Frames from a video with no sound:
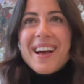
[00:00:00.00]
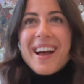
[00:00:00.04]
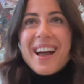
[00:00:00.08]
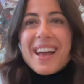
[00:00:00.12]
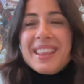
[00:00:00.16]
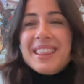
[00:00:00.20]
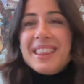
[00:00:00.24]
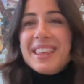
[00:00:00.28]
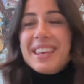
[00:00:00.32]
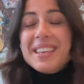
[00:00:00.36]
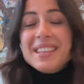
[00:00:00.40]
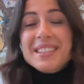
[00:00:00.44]

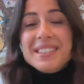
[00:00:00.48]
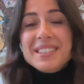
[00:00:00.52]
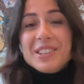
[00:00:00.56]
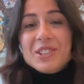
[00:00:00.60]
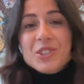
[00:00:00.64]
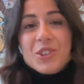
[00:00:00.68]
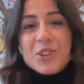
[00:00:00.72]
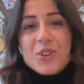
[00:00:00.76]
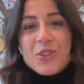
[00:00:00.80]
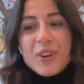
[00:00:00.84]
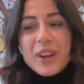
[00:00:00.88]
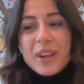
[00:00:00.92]
I think it's
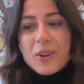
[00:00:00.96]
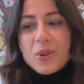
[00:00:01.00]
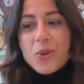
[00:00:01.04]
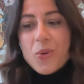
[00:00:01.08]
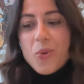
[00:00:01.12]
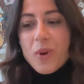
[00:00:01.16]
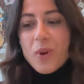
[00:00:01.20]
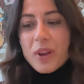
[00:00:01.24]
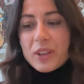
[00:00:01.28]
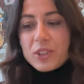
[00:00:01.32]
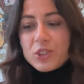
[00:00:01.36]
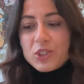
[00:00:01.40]
such a great
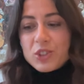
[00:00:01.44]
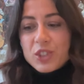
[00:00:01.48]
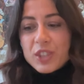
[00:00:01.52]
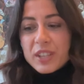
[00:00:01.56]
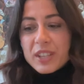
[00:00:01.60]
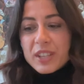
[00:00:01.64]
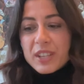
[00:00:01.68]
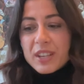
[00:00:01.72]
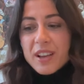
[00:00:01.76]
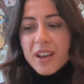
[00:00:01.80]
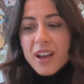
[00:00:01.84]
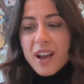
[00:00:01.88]

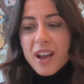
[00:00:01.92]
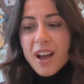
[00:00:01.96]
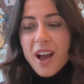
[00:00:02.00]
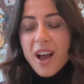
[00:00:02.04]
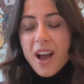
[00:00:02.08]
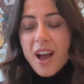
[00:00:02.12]
question.